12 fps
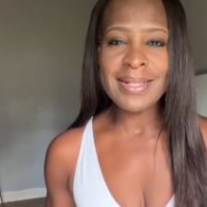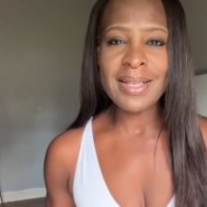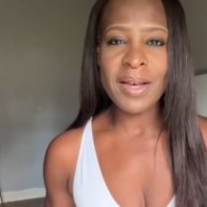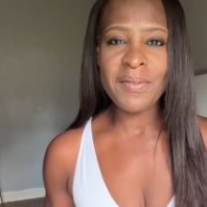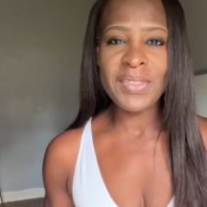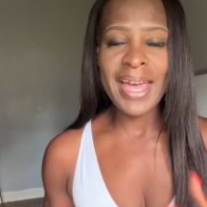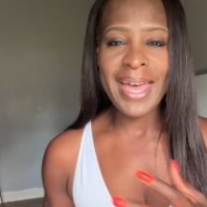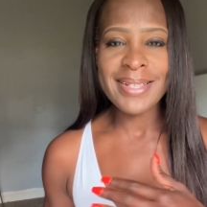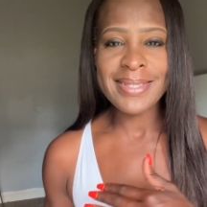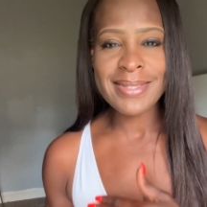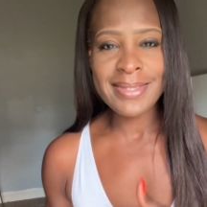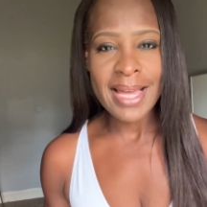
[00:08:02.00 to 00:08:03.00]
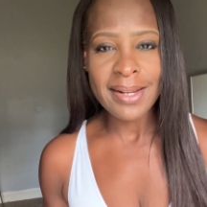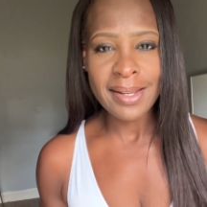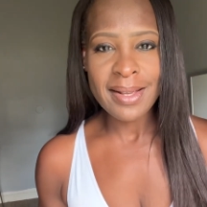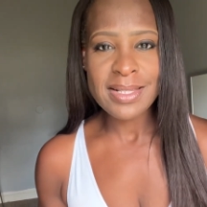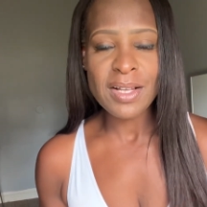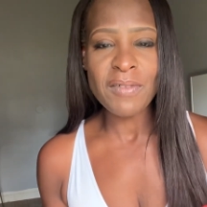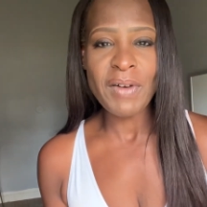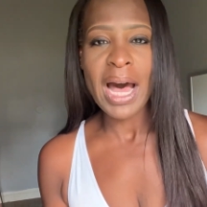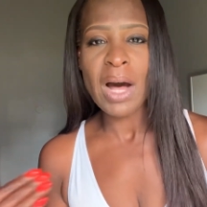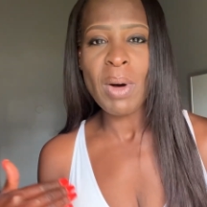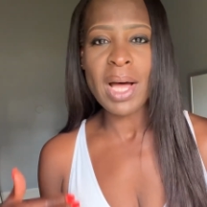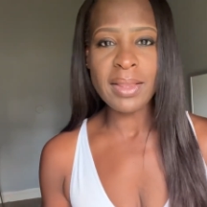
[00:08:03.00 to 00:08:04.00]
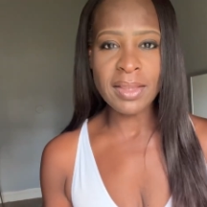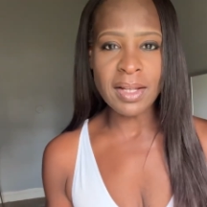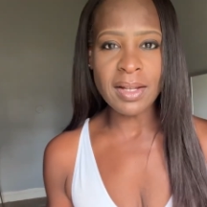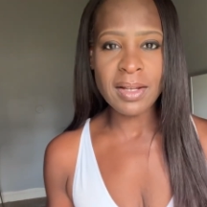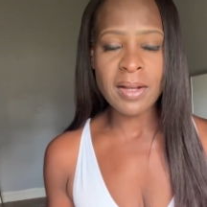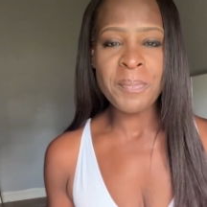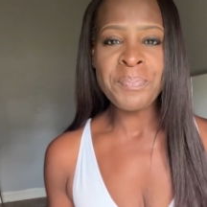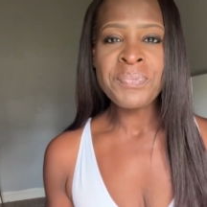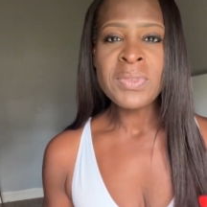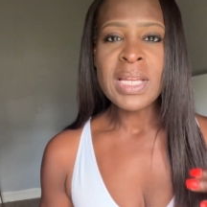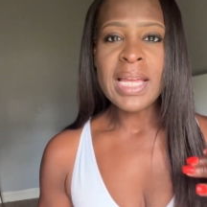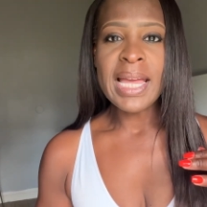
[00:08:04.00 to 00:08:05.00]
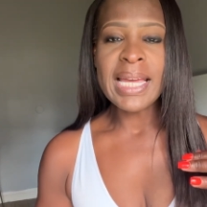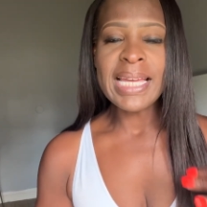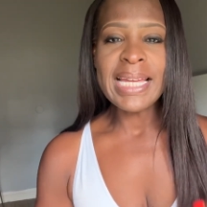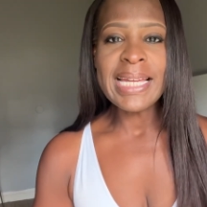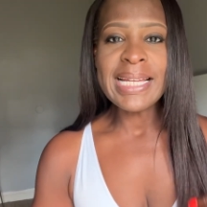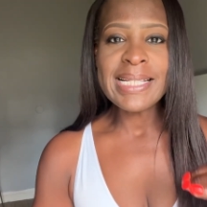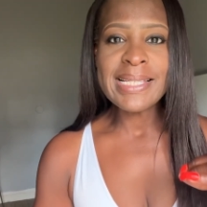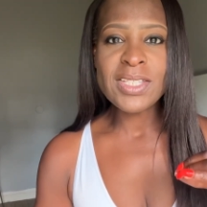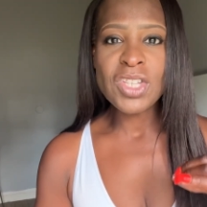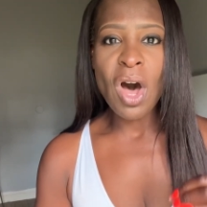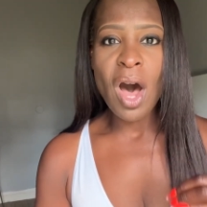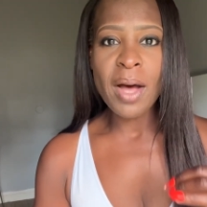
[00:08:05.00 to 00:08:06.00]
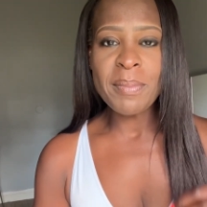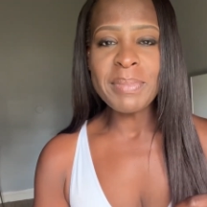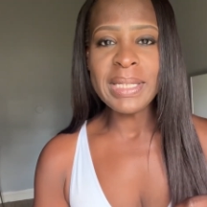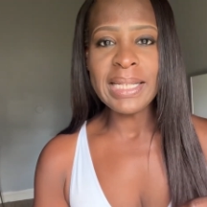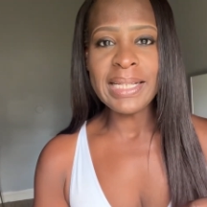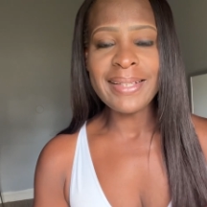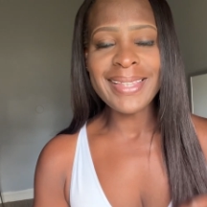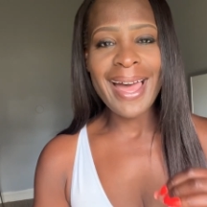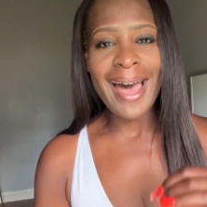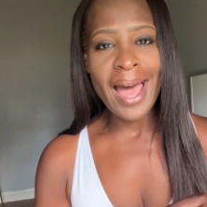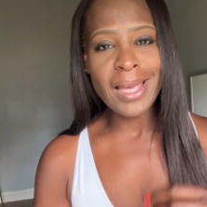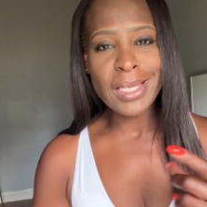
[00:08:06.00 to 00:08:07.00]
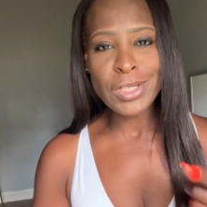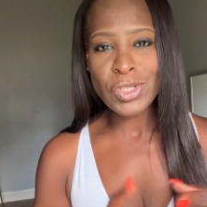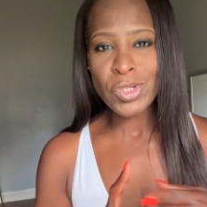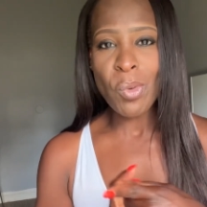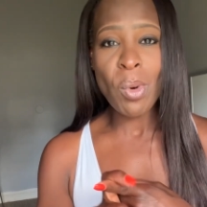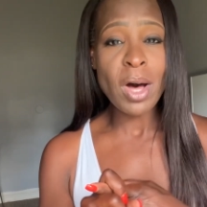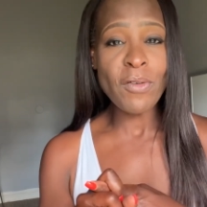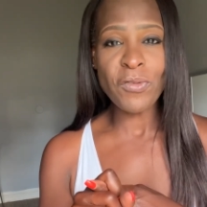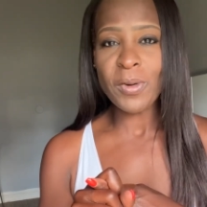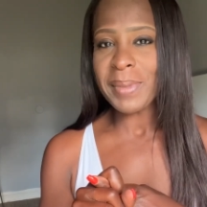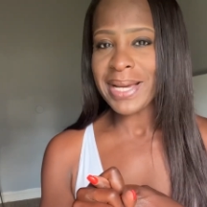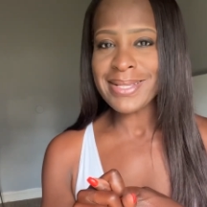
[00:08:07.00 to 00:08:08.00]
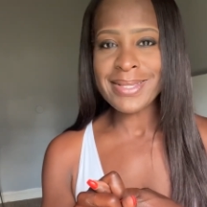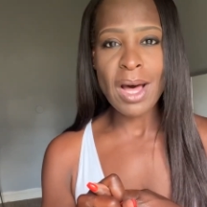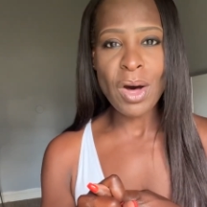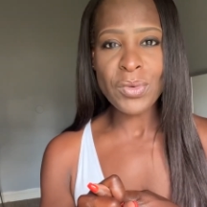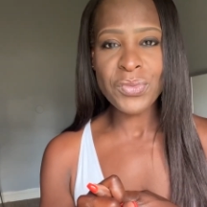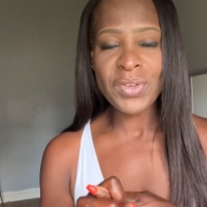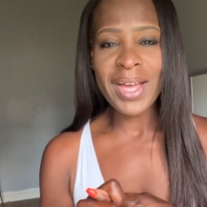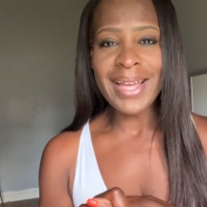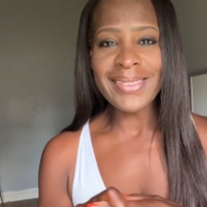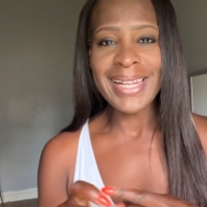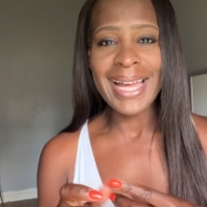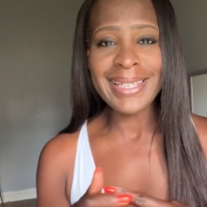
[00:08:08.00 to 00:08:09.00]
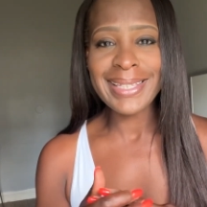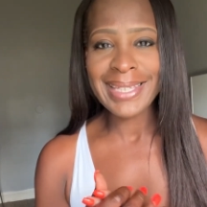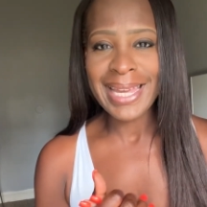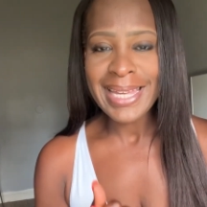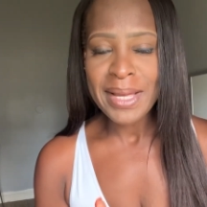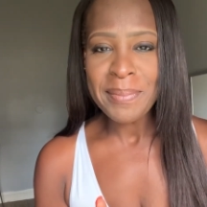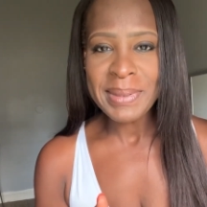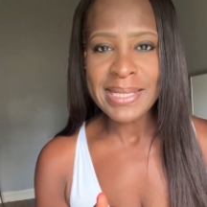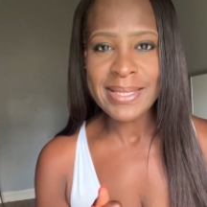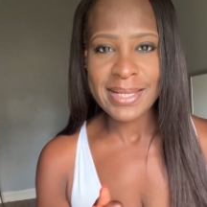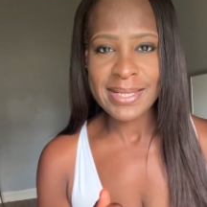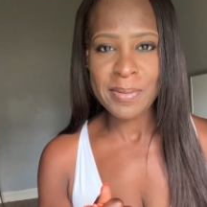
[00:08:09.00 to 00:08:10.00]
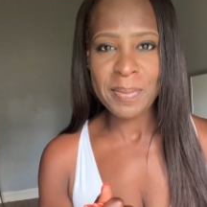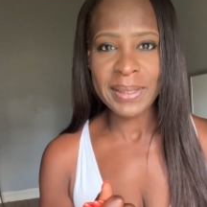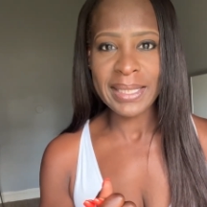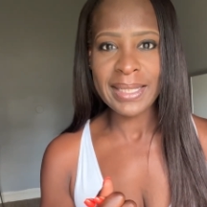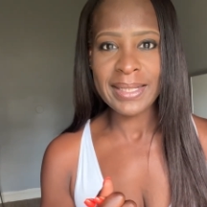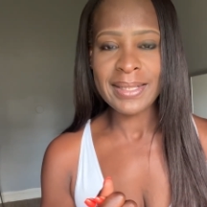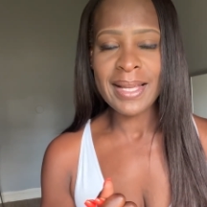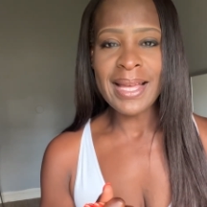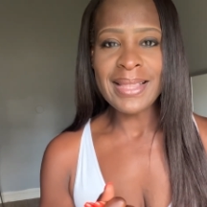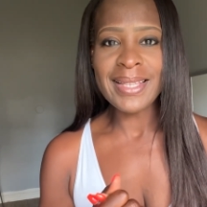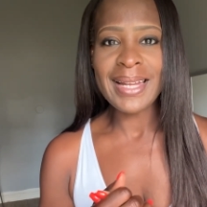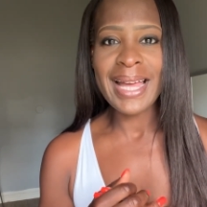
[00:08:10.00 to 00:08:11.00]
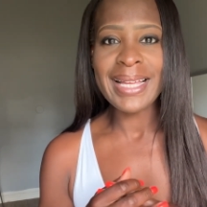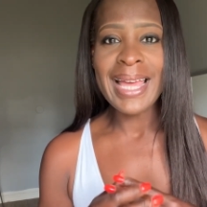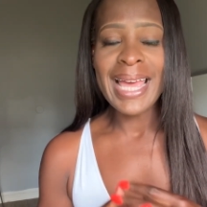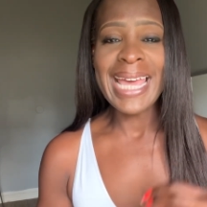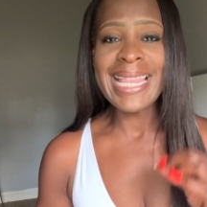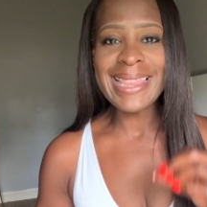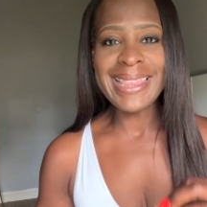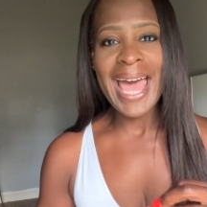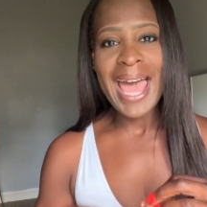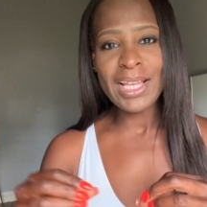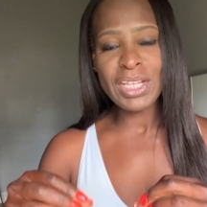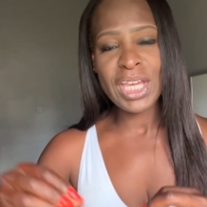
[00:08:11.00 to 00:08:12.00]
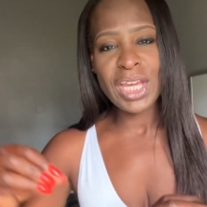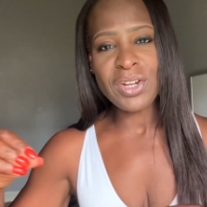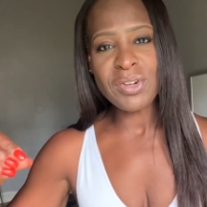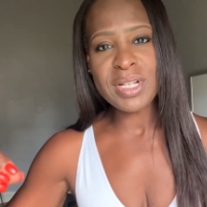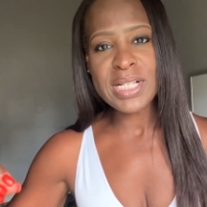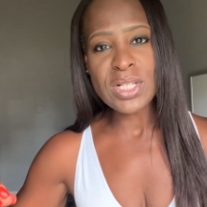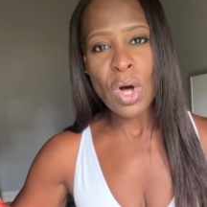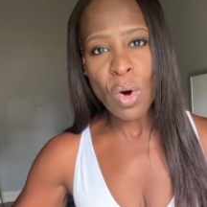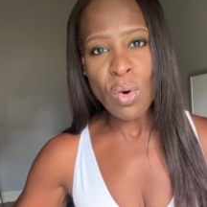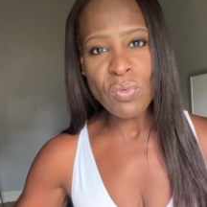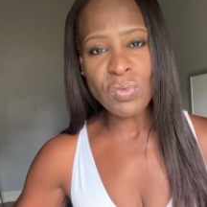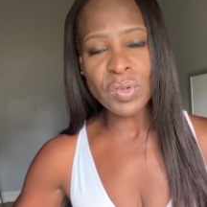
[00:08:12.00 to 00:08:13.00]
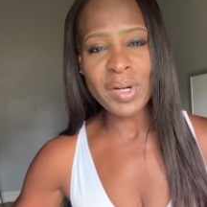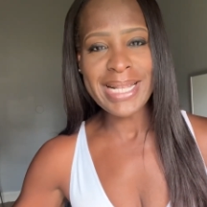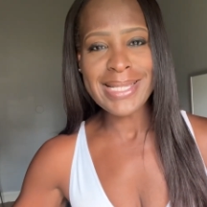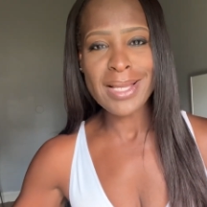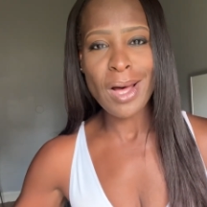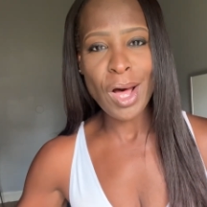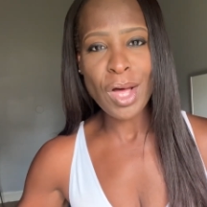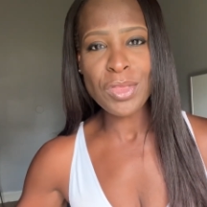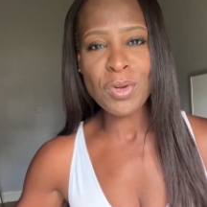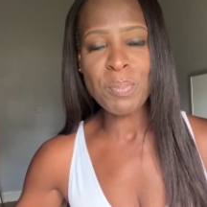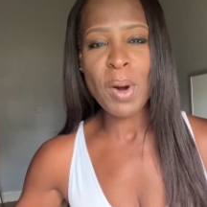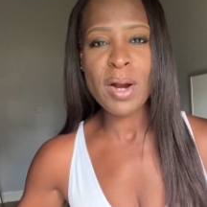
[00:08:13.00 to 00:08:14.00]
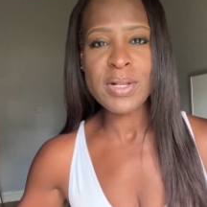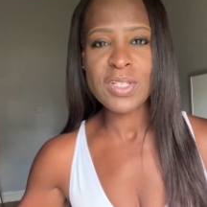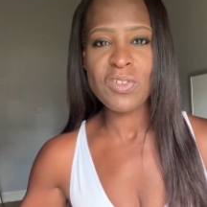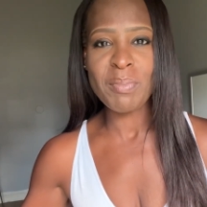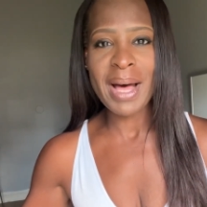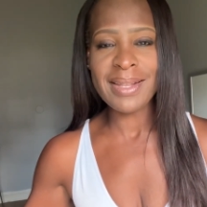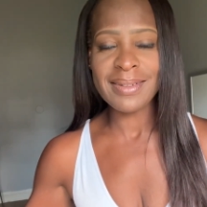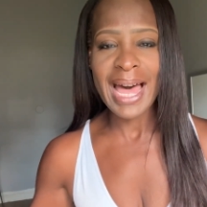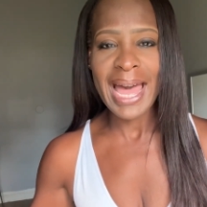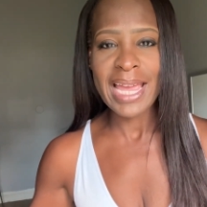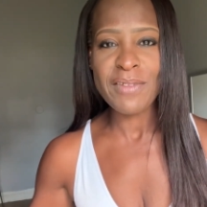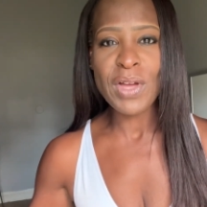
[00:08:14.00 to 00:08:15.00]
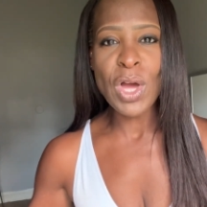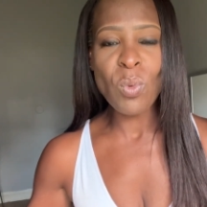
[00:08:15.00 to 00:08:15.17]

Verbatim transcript: of the aesthetics of how I look, it taught me that I can show up for myself, that I can be disciplined, that I and that carries over into other parts of my life